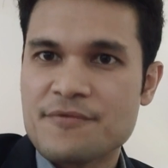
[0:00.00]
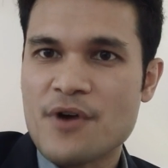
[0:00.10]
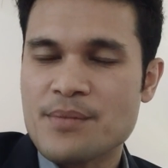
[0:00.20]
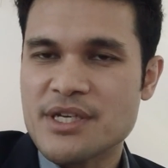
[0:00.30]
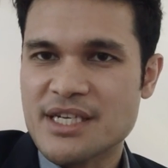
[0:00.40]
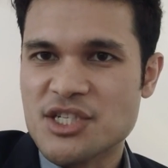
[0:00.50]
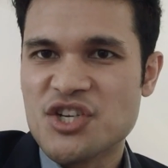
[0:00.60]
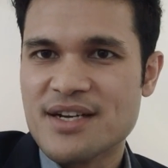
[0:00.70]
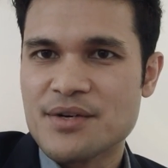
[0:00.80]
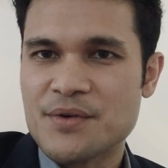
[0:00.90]
from the
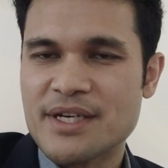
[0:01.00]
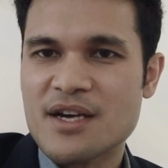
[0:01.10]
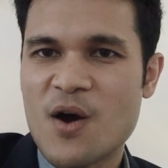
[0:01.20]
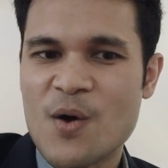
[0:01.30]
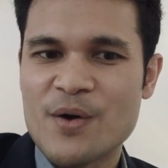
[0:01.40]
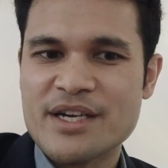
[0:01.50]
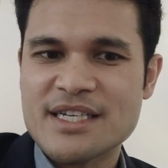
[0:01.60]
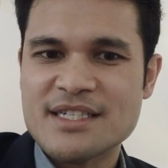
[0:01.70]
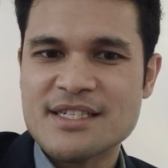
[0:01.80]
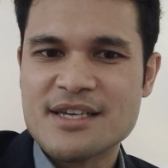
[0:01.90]
dictionary or
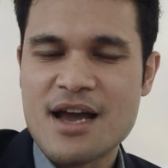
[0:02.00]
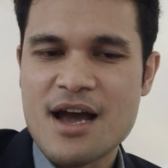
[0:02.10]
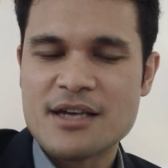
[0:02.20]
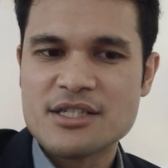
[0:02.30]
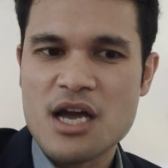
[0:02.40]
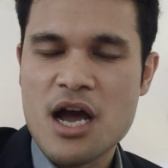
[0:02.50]
in that